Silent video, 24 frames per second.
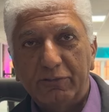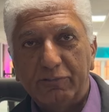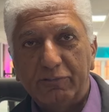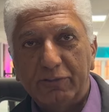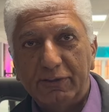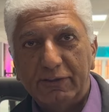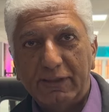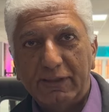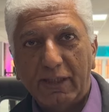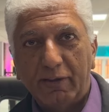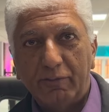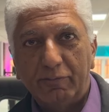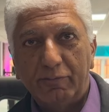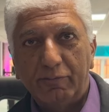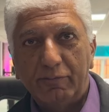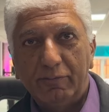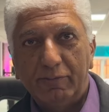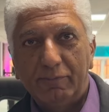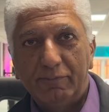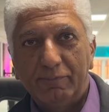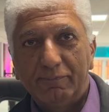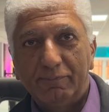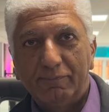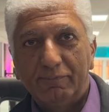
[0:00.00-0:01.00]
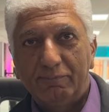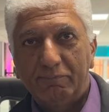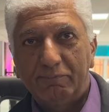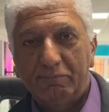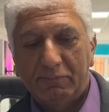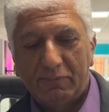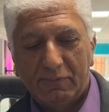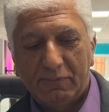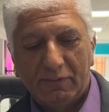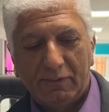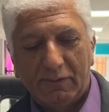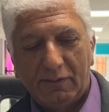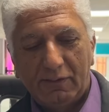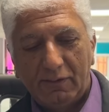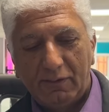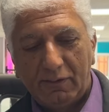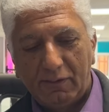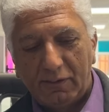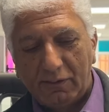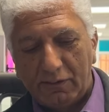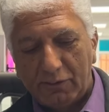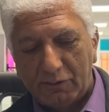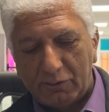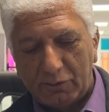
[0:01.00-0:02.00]
for itself.
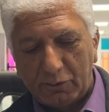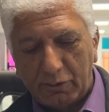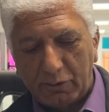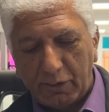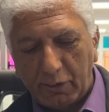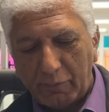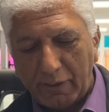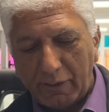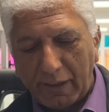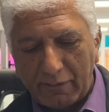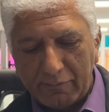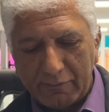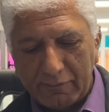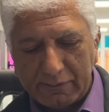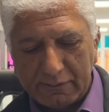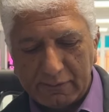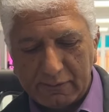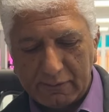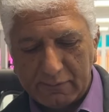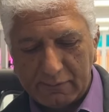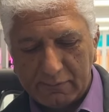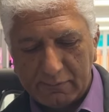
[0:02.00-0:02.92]
So there we have it.